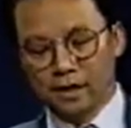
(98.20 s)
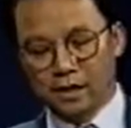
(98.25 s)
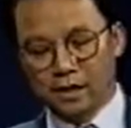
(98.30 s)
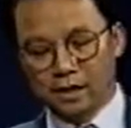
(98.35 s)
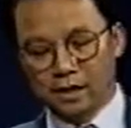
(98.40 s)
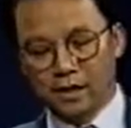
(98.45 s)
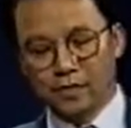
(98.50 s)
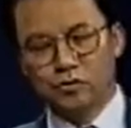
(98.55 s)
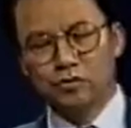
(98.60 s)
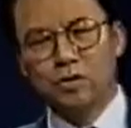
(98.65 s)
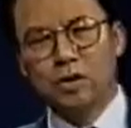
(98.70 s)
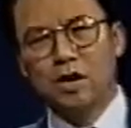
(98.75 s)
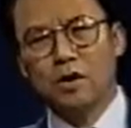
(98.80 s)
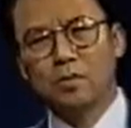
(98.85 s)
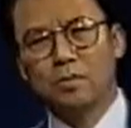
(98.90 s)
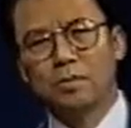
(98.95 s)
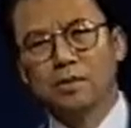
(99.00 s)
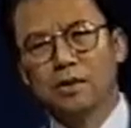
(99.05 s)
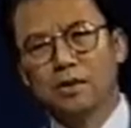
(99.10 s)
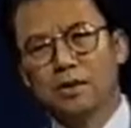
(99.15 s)
And to
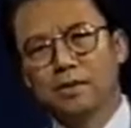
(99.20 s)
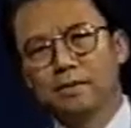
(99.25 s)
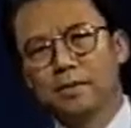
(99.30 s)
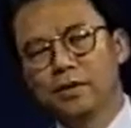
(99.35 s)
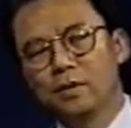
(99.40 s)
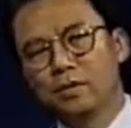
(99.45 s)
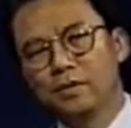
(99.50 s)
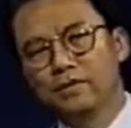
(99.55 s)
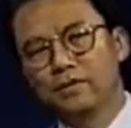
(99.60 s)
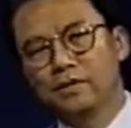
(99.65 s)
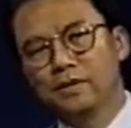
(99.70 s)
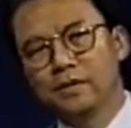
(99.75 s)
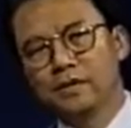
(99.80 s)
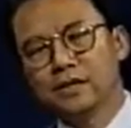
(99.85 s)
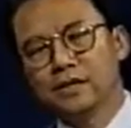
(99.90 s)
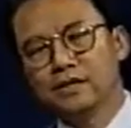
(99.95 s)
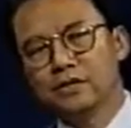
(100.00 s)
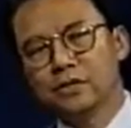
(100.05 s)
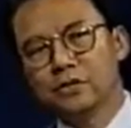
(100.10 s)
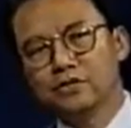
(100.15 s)
help me with the
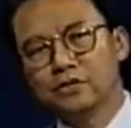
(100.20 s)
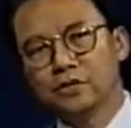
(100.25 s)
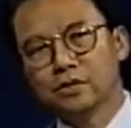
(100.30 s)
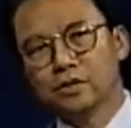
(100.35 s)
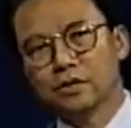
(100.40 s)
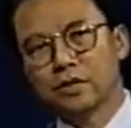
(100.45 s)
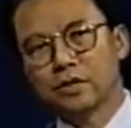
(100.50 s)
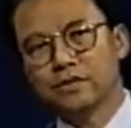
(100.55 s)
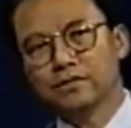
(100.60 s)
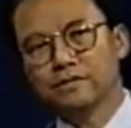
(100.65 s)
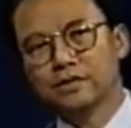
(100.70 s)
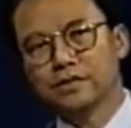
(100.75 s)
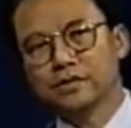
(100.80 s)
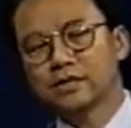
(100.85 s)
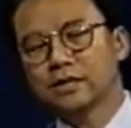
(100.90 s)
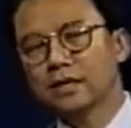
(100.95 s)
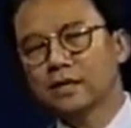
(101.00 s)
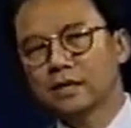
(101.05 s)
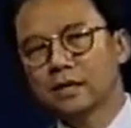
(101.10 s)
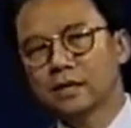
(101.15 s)
discussion of this
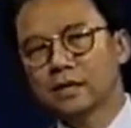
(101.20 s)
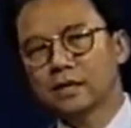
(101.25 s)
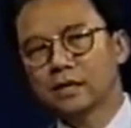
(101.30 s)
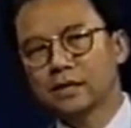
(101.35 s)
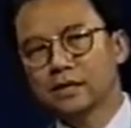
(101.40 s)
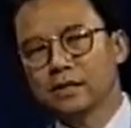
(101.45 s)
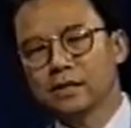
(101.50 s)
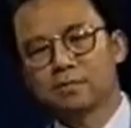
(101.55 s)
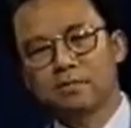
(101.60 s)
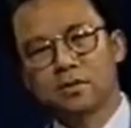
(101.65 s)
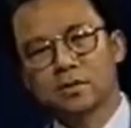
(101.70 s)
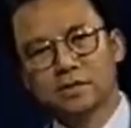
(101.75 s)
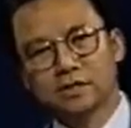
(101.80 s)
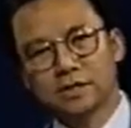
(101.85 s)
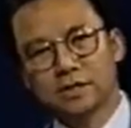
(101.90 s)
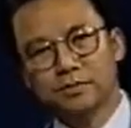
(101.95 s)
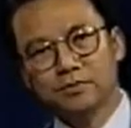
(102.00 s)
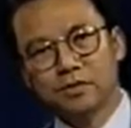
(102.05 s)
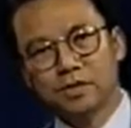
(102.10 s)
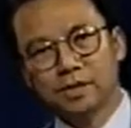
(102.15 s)
important
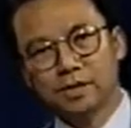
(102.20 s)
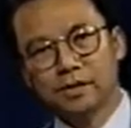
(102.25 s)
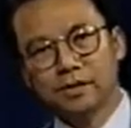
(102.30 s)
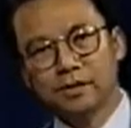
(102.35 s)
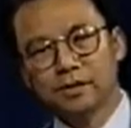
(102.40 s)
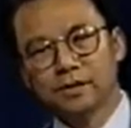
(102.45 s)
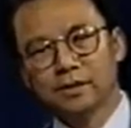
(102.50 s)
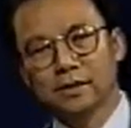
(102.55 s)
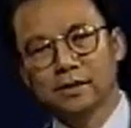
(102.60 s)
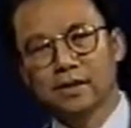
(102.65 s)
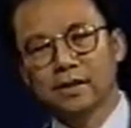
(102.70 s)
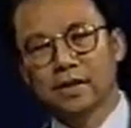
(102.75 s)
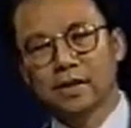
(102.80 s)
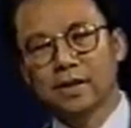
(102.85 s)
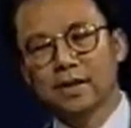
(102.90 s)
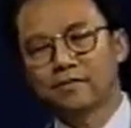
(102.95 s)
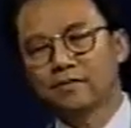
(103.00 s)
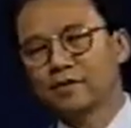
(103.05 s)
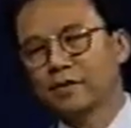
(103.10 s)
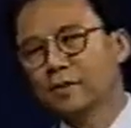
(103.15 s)
subject,
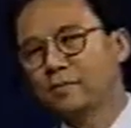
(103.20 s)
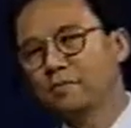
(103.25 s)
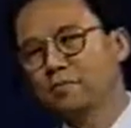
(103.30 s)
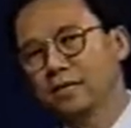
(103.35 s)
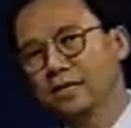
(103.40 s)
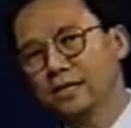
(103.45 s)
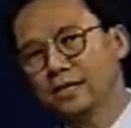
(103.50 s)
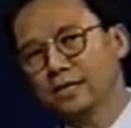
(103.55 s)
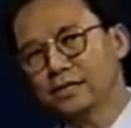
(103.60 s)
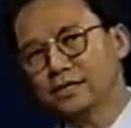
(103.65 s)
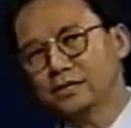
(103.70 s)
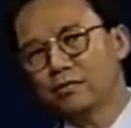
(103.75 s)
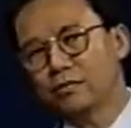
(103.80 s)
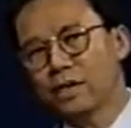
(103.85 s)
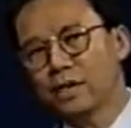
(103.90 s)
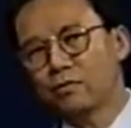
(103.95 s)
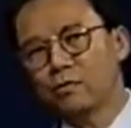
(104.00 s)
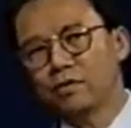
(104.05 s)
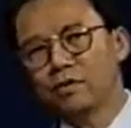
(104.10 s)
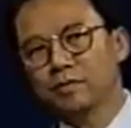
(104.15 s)
I'm very pleased to
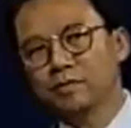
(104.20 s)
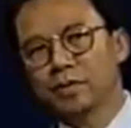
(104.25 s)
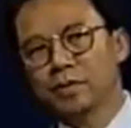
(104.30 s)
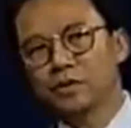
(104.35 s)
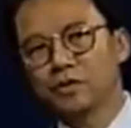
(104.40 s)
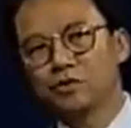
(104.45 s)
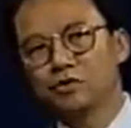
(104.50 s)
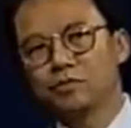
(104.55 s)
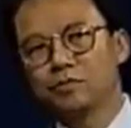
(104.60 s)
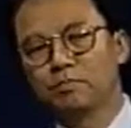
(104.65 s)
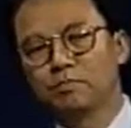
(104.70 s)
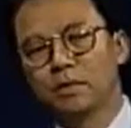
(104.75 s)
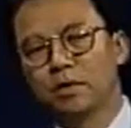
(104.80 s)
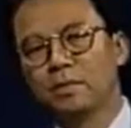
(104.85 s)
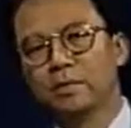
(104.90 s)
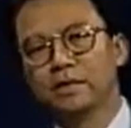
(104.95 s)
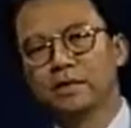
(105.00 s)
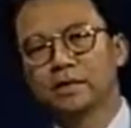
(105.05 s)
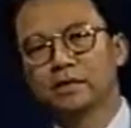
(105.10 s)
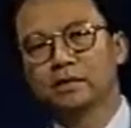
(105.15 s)
have with me two
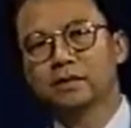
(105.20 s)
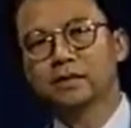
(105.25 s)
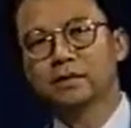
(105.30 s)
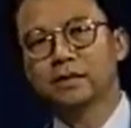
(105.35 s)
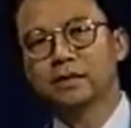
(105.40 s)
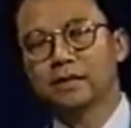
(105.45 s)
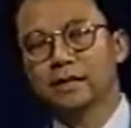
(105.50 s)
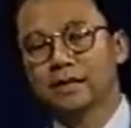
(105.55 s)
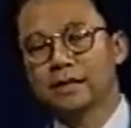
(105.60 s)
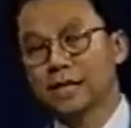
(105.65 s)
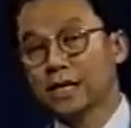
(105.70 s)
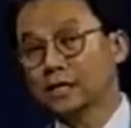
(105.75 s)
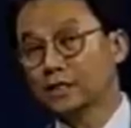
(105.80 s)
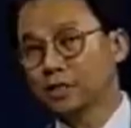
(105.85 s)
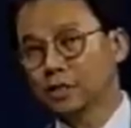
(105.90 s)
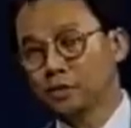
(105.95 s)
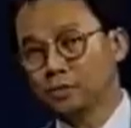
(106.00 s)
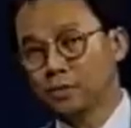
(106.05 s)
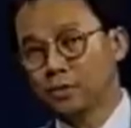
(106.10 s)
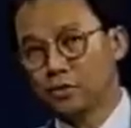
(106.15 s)
prominent
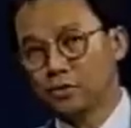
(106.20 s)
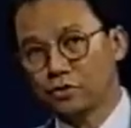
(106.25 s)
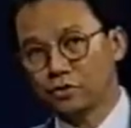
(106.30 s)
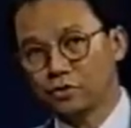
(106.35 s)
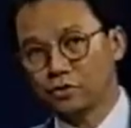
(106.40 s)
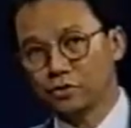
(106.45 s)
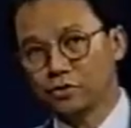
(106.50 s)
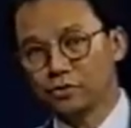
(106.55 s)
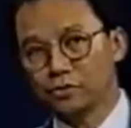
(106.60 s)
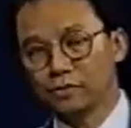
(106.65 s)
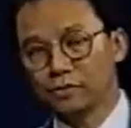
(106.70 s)
guest speakers